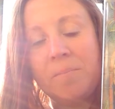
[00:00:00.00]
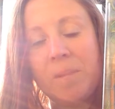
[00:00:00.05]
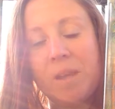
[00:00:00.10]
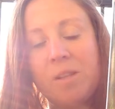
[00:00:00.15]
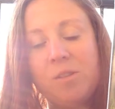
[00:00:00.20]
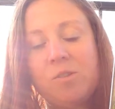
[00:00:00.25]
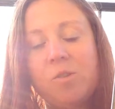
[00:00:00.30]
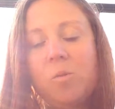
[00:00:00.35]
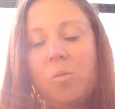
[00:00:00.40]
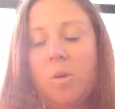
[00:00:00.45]

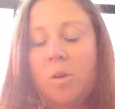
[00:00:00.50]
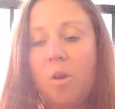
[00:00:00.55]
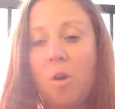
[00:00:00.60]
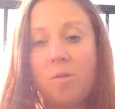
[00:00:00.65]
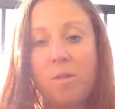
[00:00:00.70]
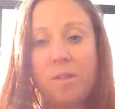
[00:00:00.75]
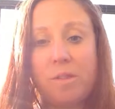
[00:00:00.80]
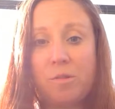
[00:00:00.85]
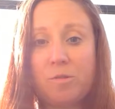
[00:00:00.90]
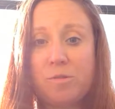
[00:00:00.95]
And so we know
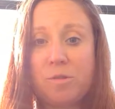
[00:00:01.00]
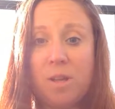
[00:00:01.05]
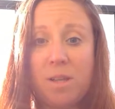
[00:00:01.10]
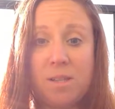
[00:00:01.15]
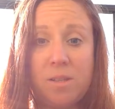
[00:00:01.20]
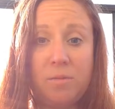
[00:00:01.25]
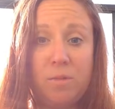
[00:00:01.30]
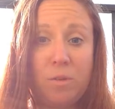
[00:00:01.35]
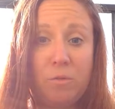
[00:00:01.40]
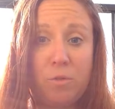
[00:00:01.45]
that there's
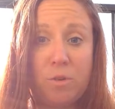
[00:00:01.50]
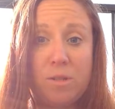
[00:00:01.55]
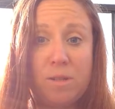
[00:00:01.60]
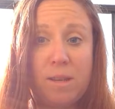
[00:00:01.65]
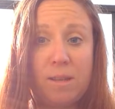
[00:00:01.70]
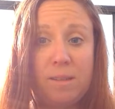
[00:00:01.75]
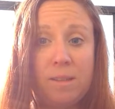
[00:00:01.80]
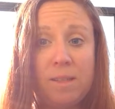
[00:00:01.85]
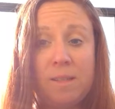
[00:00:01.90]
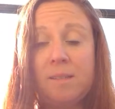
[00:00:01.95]
lots of different
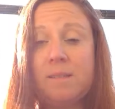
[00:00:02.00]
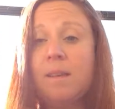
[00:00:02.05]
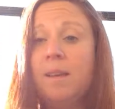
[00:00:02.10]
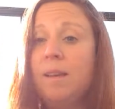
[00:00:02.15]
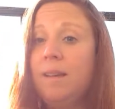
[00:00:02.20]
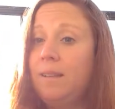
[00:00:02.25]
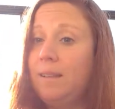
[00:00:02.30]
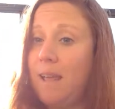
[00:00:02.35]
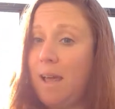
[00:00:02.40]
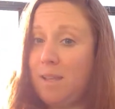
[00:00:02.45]
tellings.
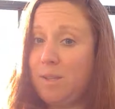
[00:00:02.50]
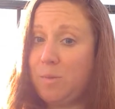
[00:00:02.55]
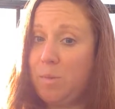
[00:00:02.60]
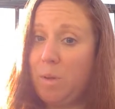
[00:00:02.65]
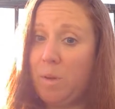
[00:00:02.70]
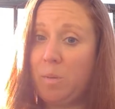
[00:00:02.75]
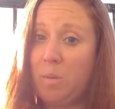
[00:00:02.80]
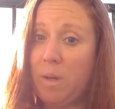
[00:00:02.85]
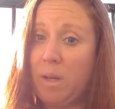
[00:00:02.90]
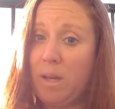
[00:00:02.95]
Last
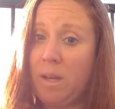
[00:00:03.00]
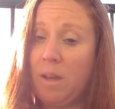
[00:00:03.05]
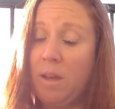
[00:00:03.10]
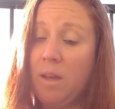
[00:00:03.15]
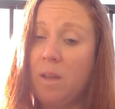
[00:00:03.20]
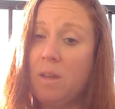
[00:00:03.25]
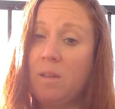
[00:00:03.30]
week we